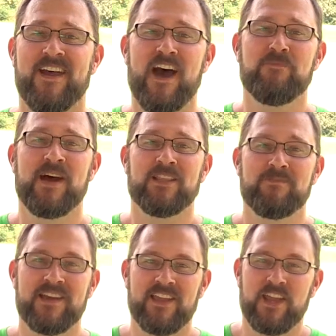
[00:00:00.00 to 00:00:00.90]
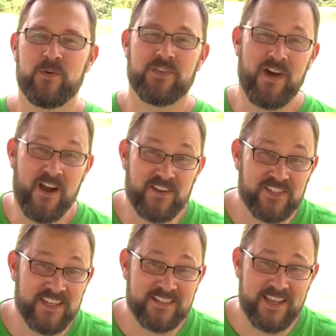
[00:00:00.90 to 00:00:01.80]
Hi, Madeline May here with
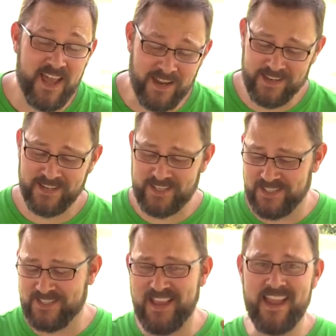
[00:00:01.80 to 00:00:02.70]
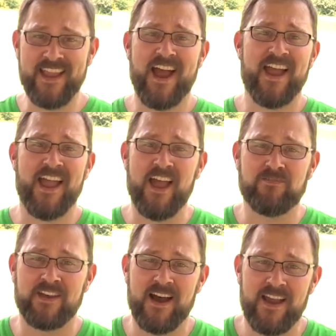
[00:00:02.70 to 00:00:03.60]
RC Tech, and today I
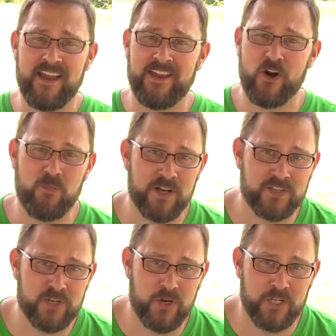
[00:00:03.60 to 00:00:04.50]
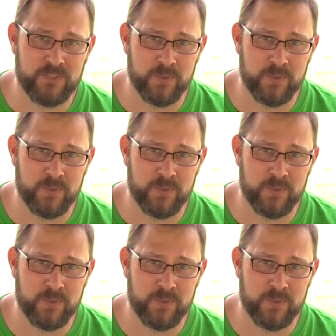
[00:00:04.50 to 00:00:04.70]
have got a whole bunch of hoodie